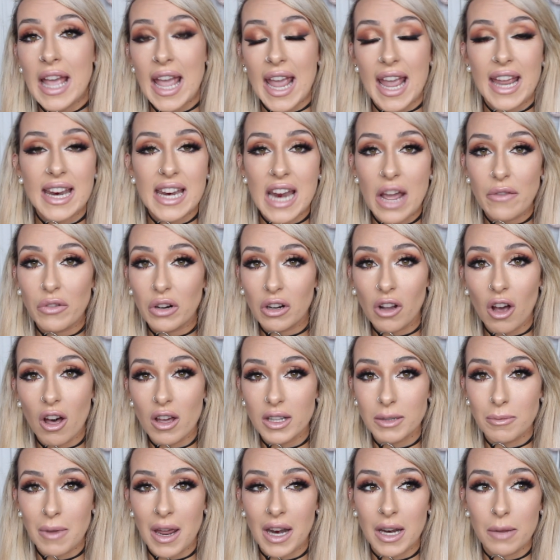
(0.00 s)
It never
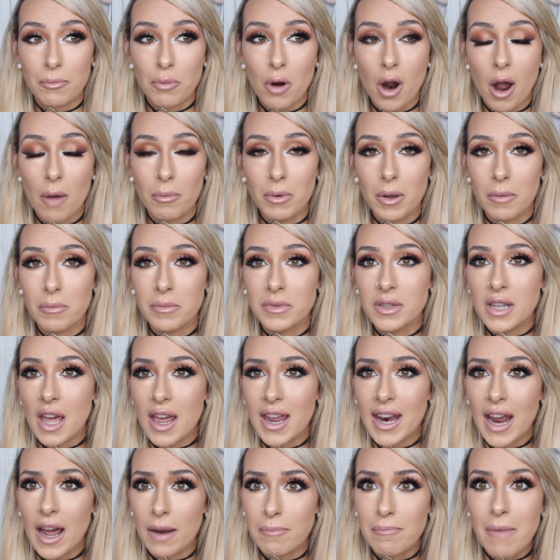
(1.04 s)
caused me any problems.
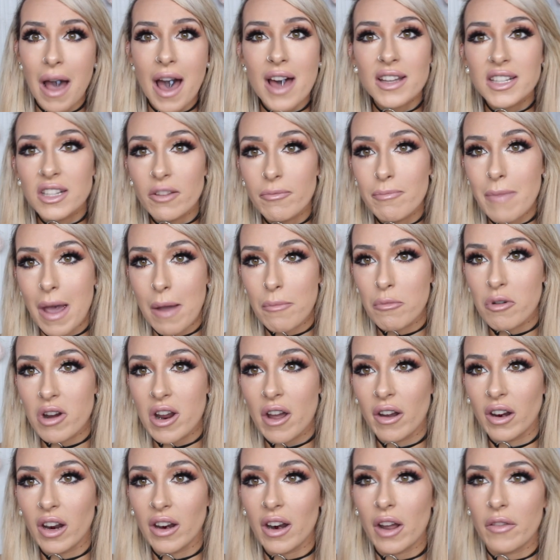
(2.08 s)
It had massive memory
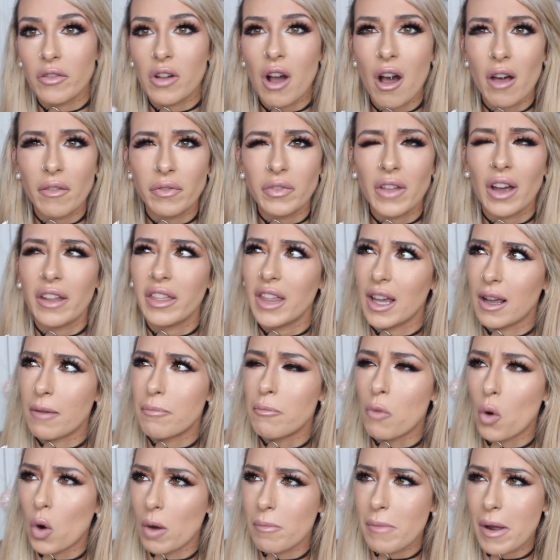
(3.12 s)
on it. I've gotten, I think
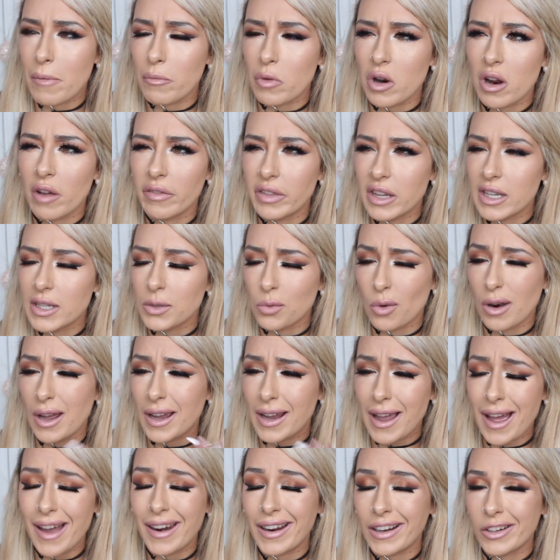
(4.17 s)
more memory on this one. I
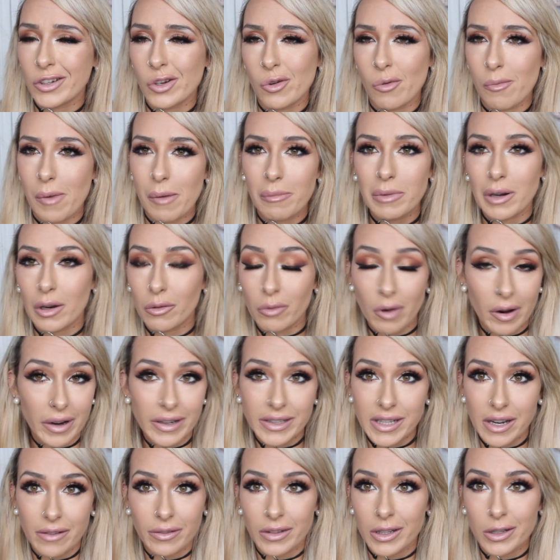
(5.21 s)
can't actually remember. I'll write it
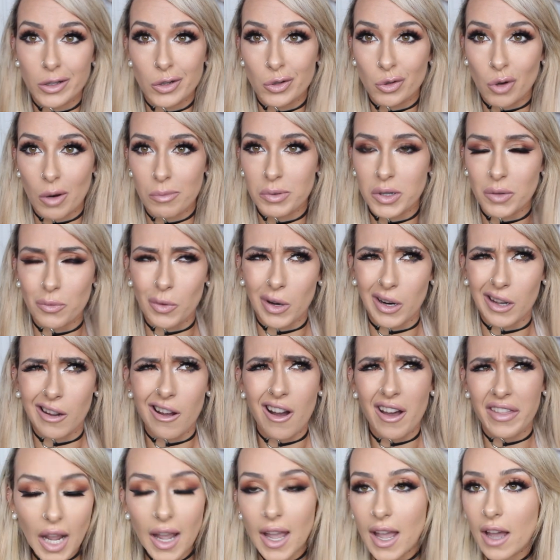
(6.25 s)
down in the description what I
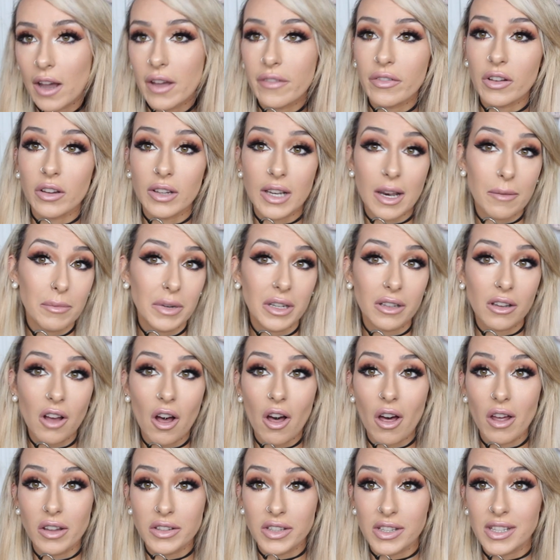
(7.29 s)
got. I have unlimited
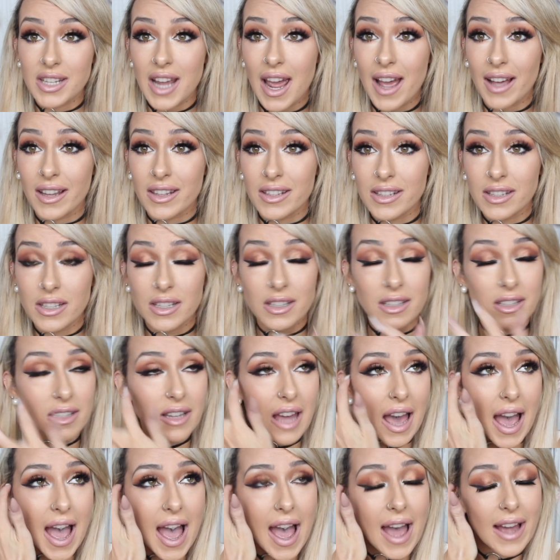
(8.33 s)
calls, texts
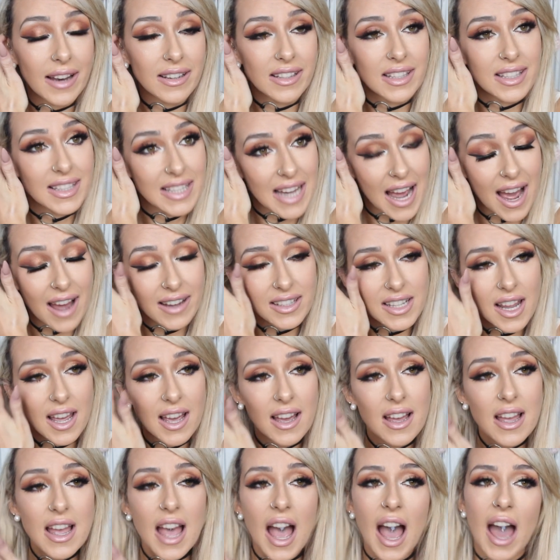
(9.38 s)
and
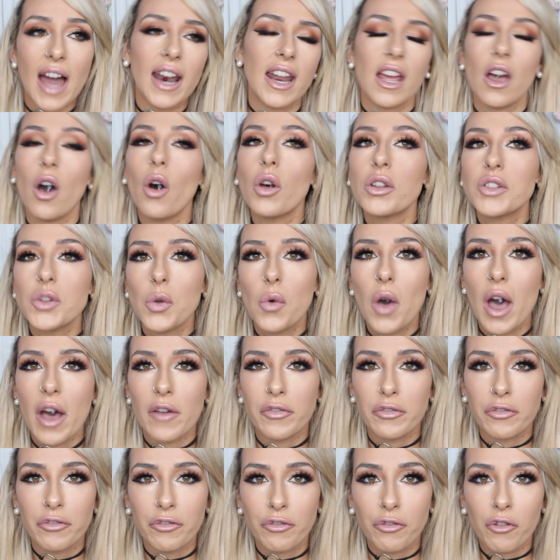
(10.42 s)
data and I also
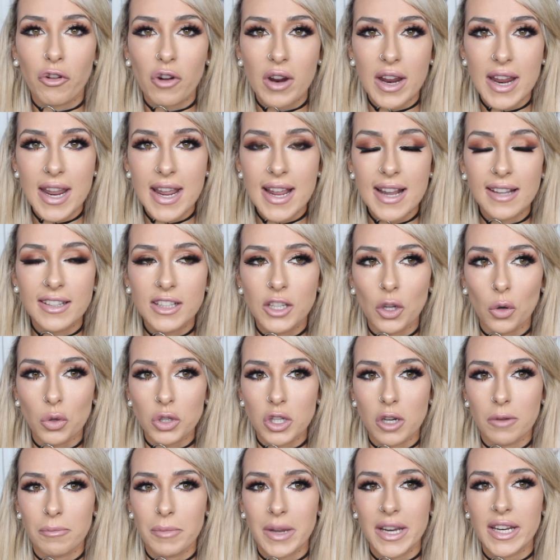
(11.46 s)
have free
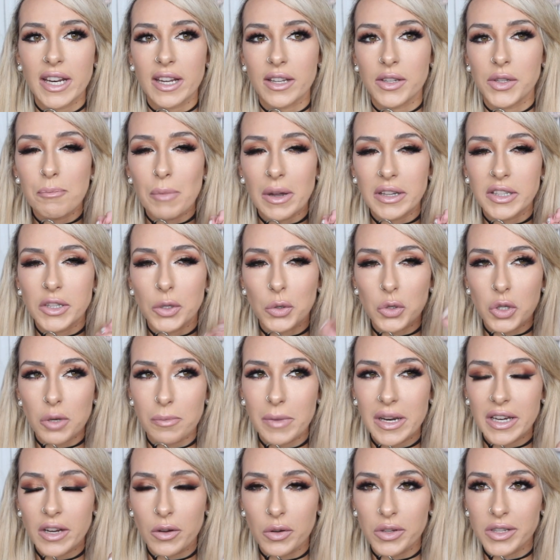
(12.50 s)
social media. My social
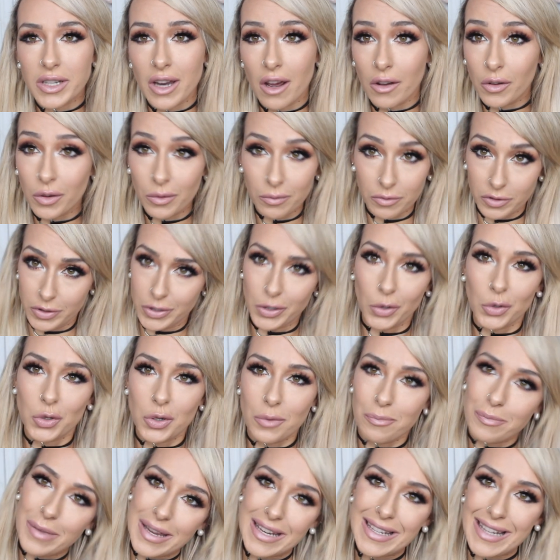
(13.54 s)
media is not
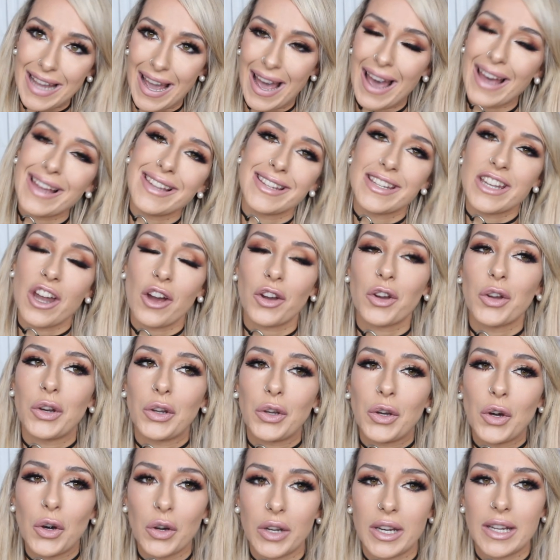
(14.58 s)
social media is not going
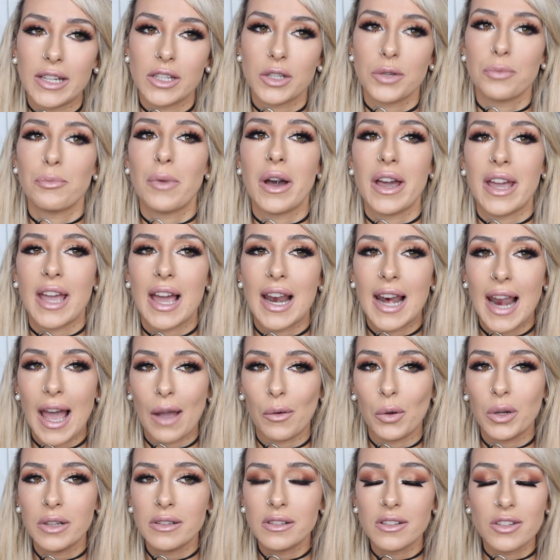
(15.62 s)
to cut into my
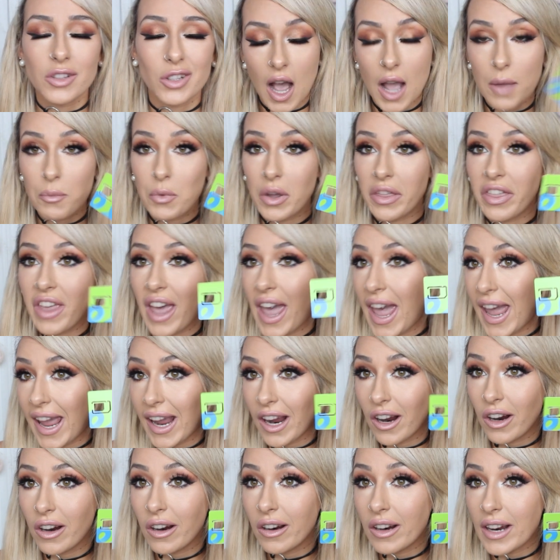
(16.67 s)
allowance. I'm with
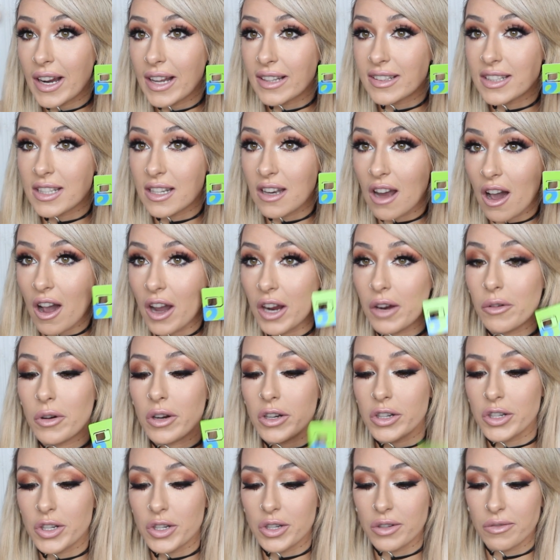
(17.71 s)
eir. It's an
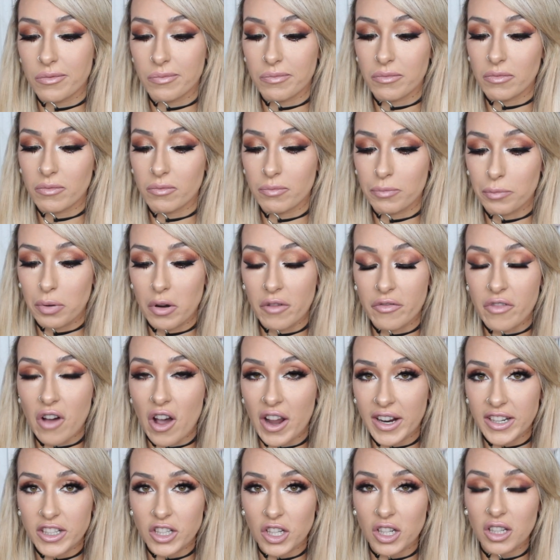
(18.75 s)
Irish
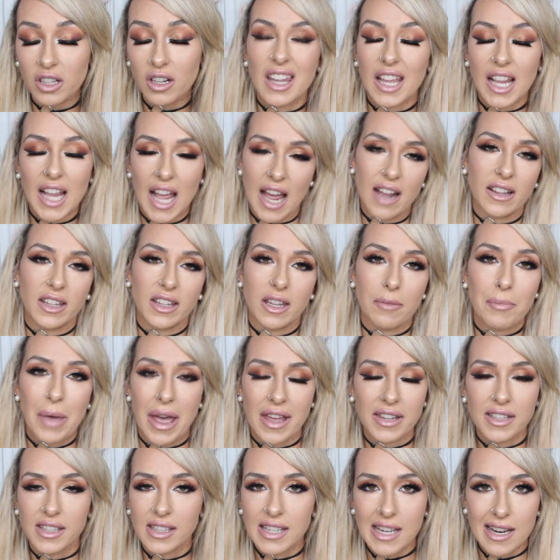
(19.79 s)
provider. They had the
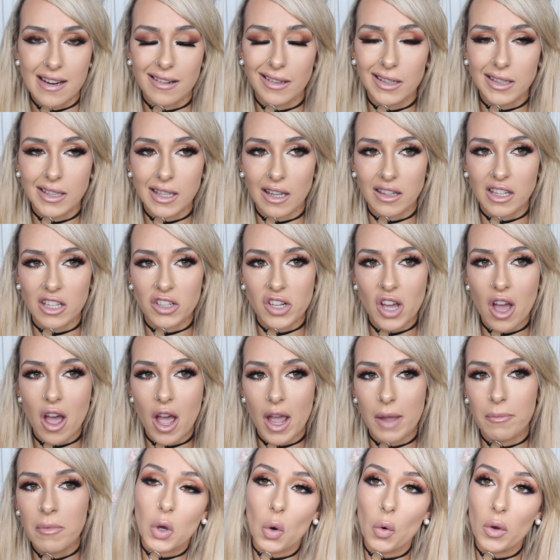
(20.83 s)
best deals at the
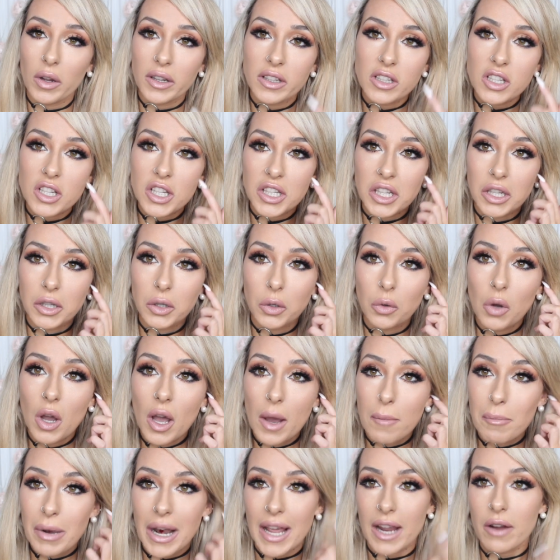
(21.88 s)
time. Going to
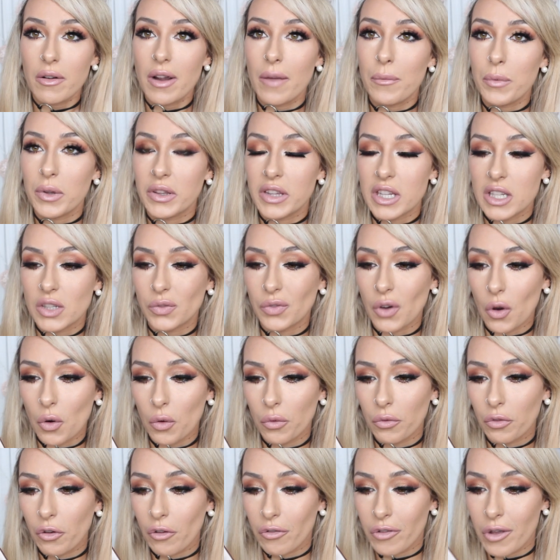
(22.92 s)
play around with this
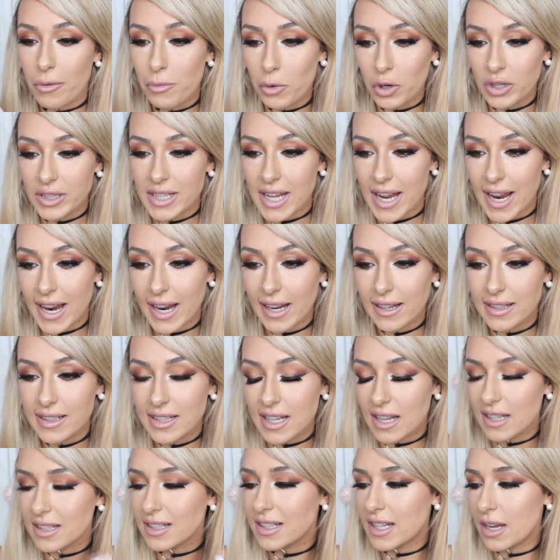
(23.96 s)
phone for a few more days,
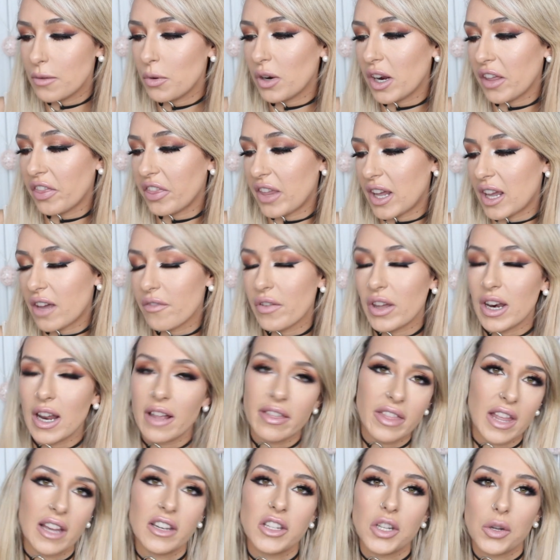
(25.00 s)
see what I think of it,
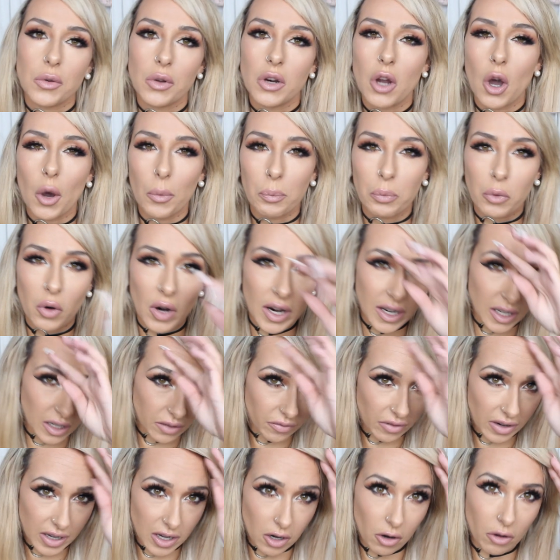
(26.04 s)
and then do an upgraded
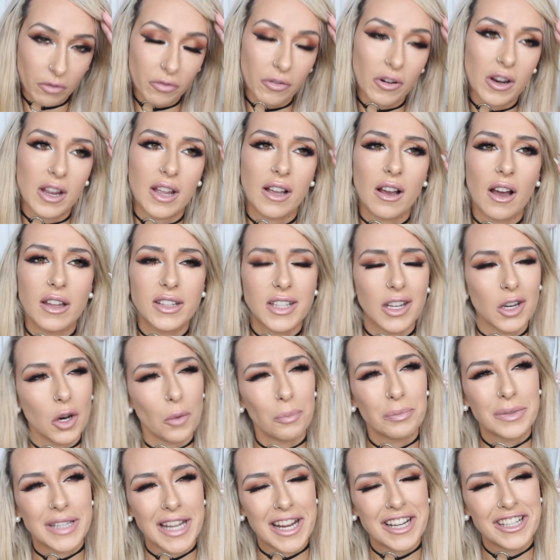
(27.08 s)
video for you guys, an
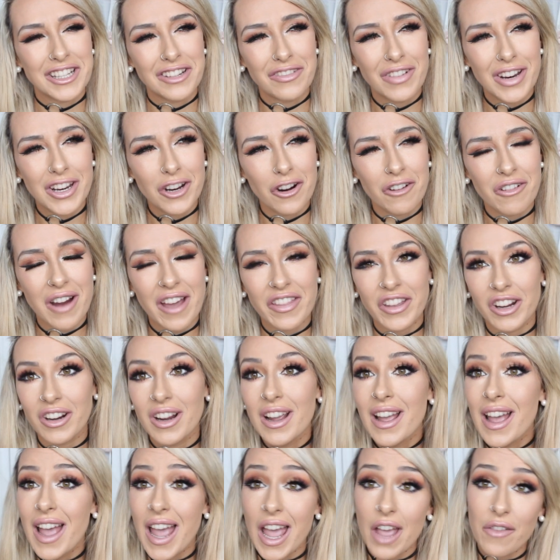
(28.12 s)
updated video rather.
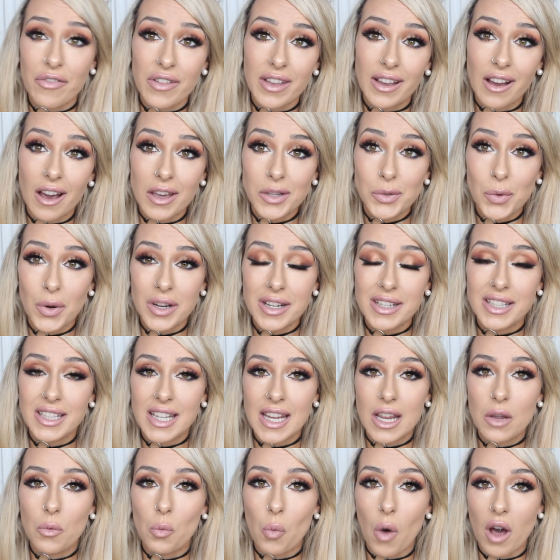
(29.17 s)
If you guys want to
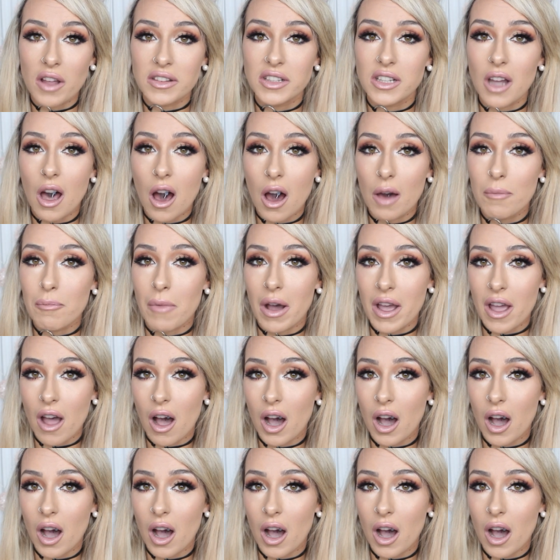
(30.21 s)
see what's on my